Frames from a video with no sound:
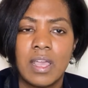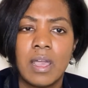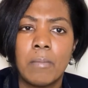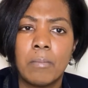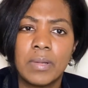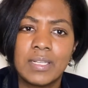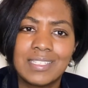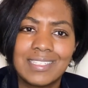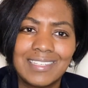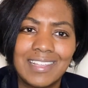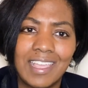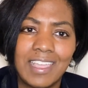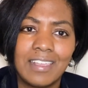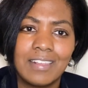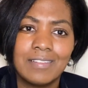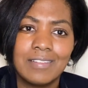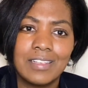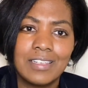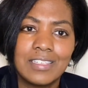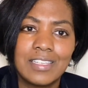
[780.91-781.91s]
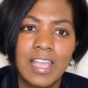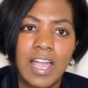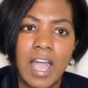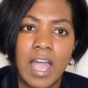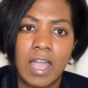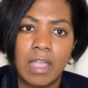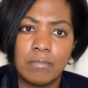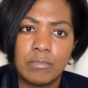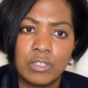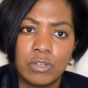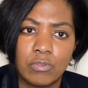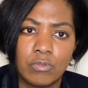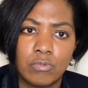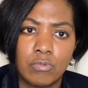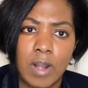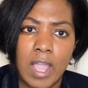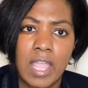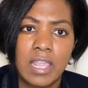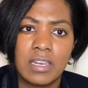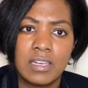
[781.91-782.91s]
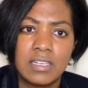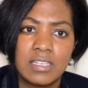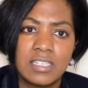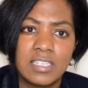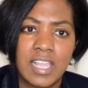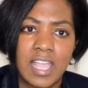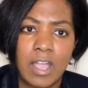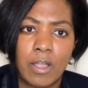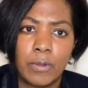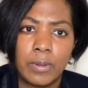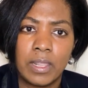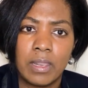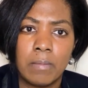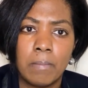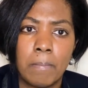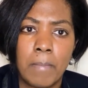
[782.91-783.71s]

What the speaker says: but take the time to write it down and